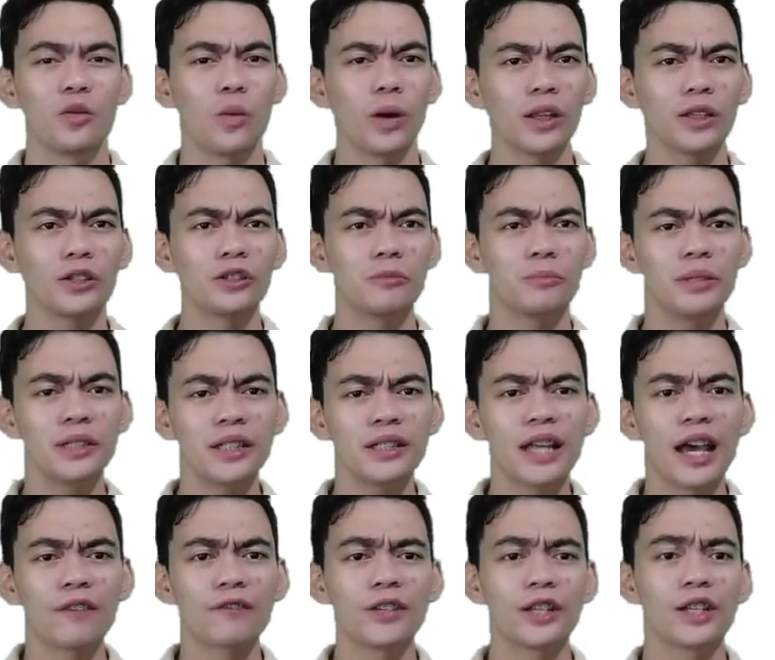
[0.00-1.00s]
What could be
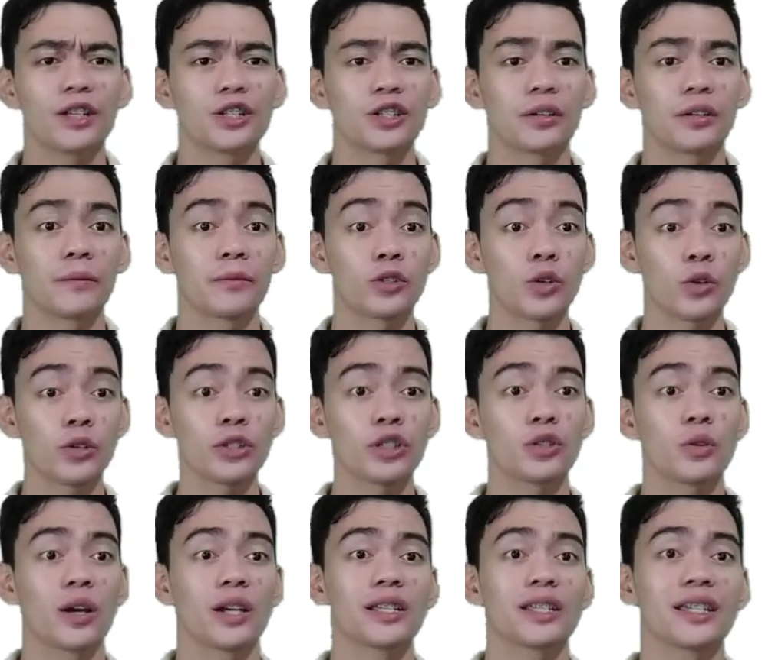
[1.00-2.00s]
the definition of
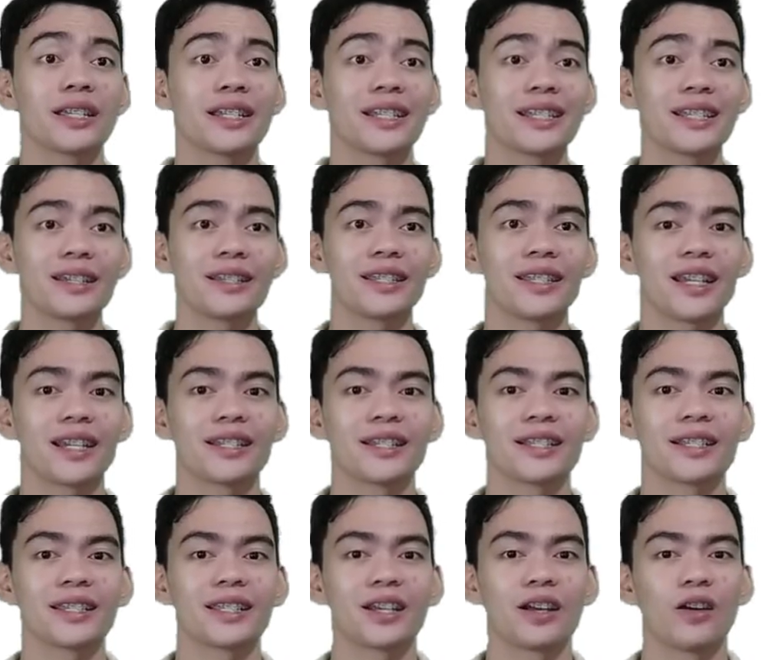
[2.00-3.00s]
tortuous in the
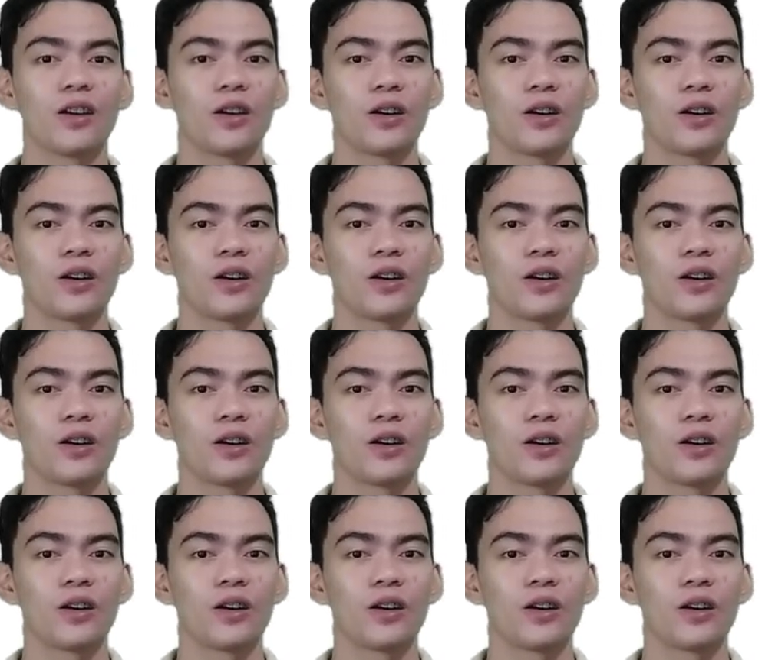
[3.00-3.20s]
sentence?